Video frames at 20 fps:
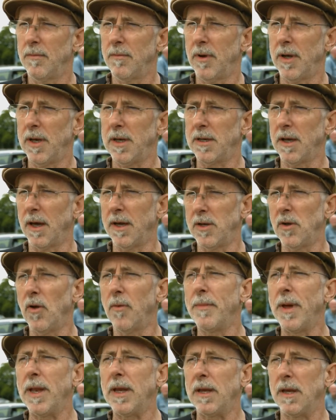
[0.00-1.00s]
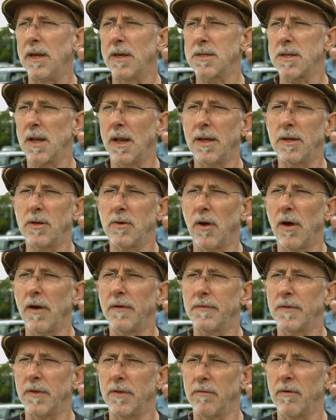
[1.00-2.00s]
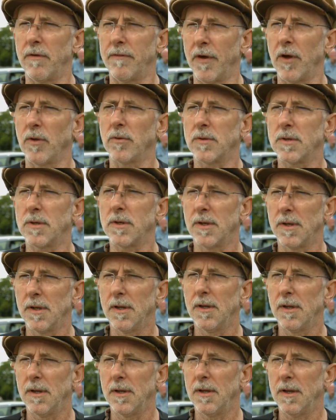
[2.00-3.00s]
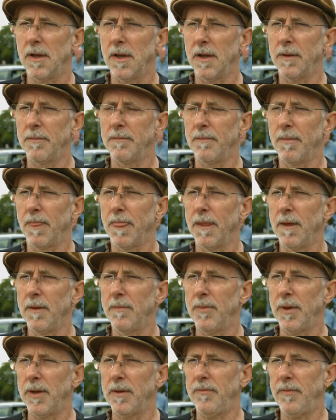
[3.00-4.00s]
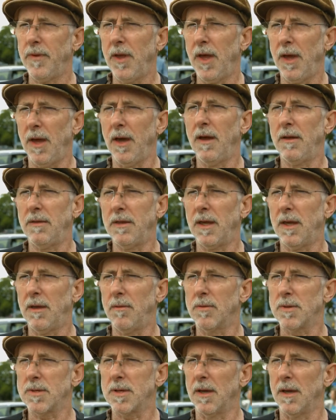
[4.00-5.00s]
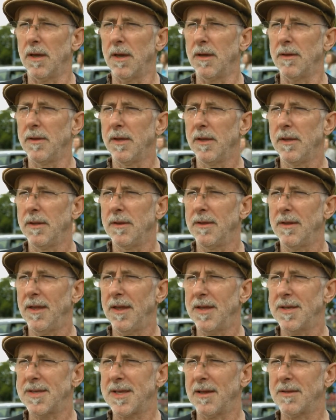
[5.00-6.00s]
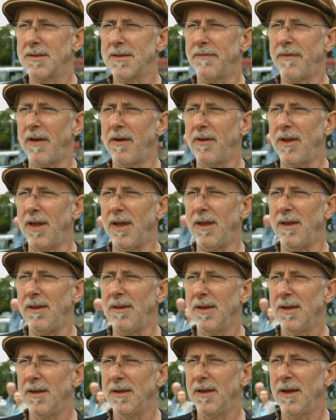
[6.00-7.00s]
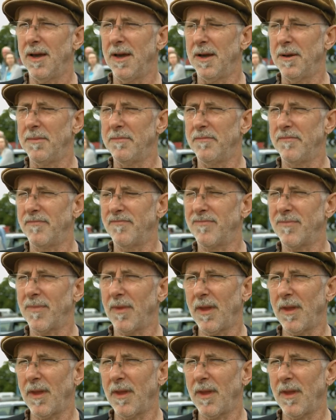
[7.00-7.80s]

where he died not many years later after the revolt. I think he was a... He sounds a very, kind